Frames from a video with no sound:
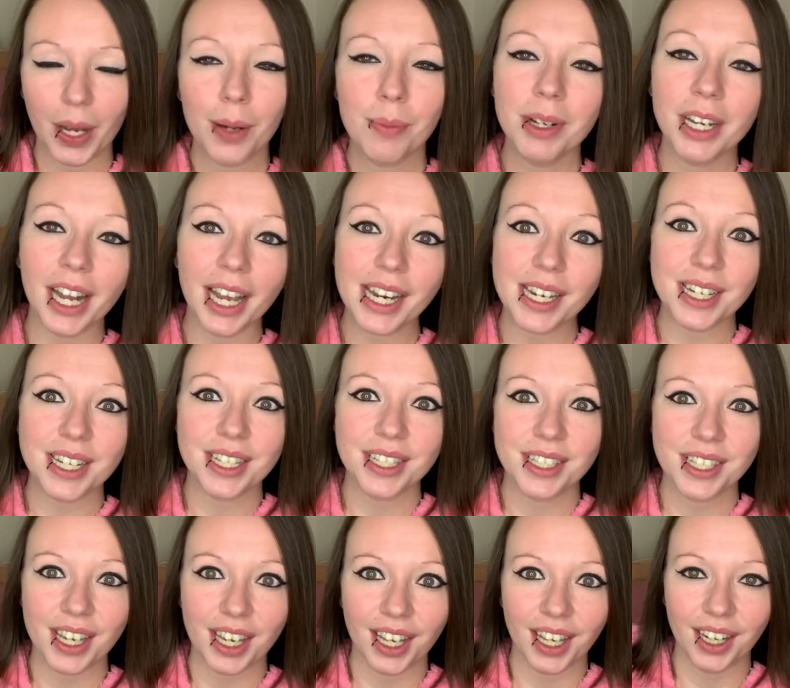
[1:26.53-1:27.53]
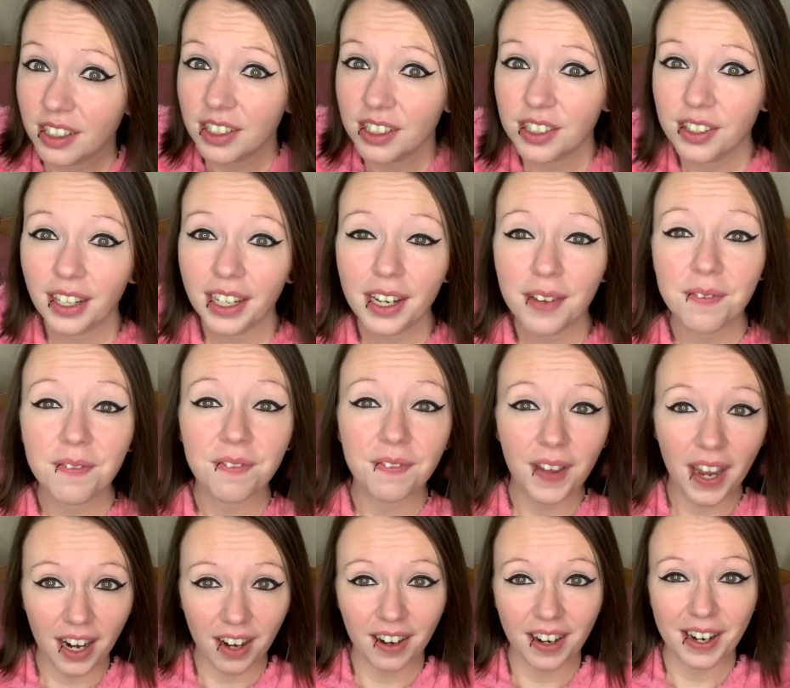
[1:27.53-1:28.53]
I'm a 90s kid, so I get
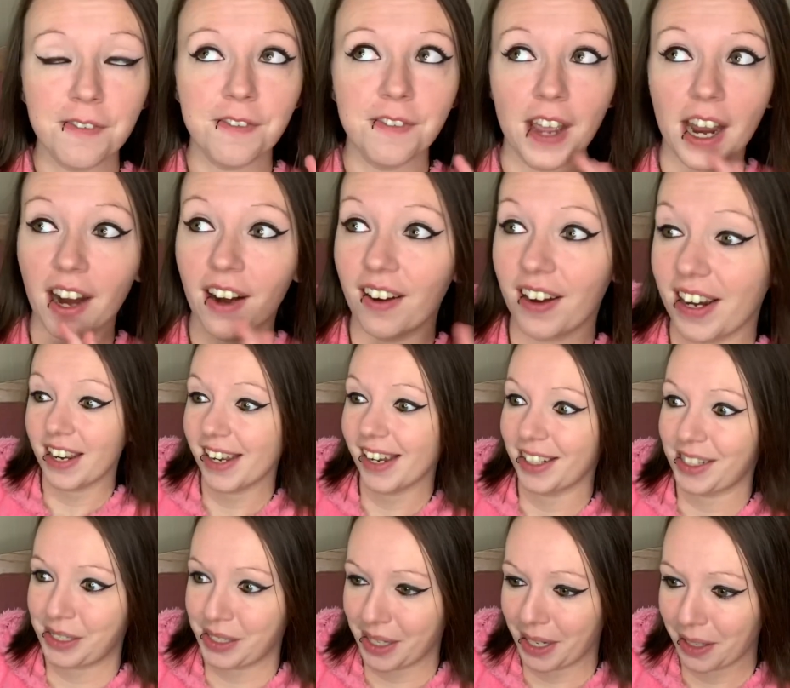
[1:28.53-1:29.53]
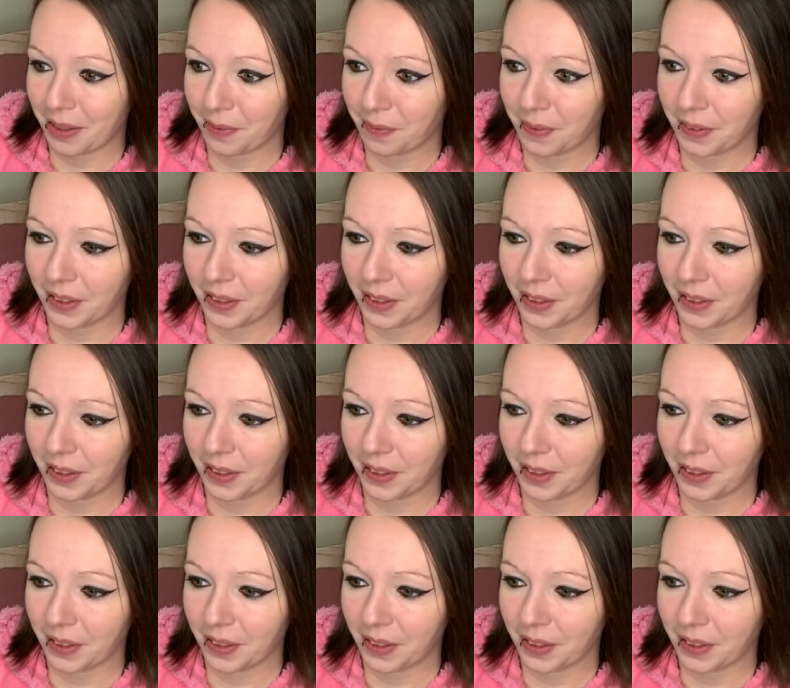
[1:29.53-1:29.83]
very, very excited for